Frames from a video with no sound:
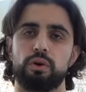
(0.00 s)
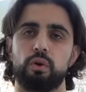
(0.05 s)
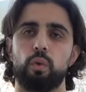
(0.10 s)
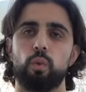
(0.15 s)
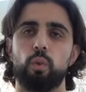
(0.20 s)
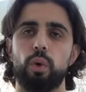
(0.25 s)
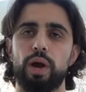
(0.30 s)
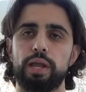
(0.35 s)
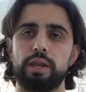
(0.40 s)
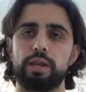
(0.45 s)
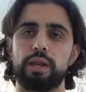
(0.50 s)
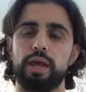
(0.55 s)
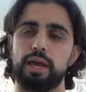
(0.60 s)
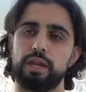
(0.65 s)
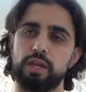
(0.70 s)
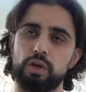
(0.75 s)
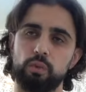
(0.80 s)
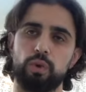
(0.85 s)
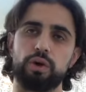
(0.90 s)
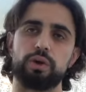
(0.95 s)
when
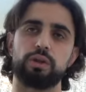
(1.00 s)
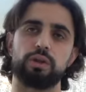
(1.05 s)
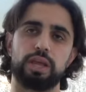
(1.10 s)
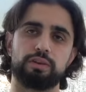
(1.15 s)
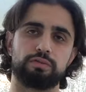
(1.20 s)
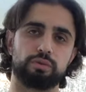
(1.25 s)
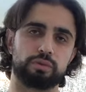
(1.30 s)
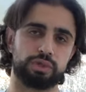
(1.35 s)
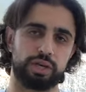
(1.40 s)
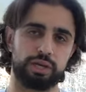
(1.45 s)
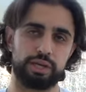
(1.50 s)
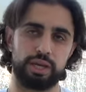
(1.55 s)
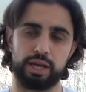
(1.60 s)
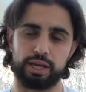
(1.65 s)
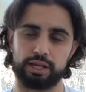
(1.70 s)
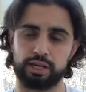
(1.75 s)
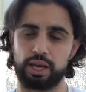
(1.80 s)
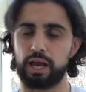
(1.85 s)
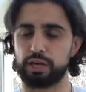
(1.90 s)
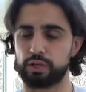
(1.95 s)
anyone levels any
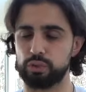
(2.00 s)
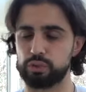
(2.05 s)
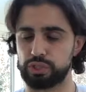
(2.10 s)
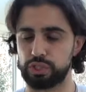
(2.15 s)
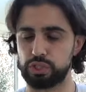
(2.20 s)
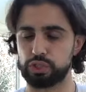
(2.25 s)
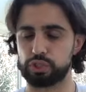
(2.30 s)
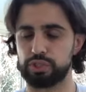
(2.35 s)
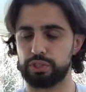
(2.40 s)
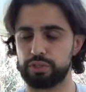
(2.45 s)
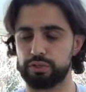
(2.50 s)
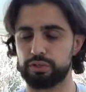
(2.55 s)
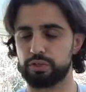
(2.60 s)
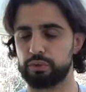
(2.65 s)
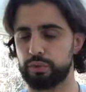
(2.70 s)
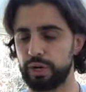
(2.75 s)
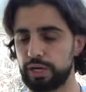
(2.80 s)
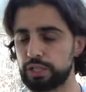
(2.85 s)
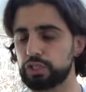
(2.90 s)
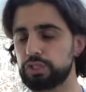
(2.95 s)
ac accusation in their
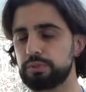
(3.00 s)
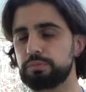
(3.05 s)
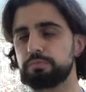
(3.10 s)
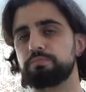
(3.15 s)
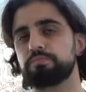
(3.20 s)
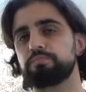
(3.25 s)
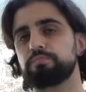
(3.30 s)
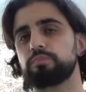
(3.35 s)
direction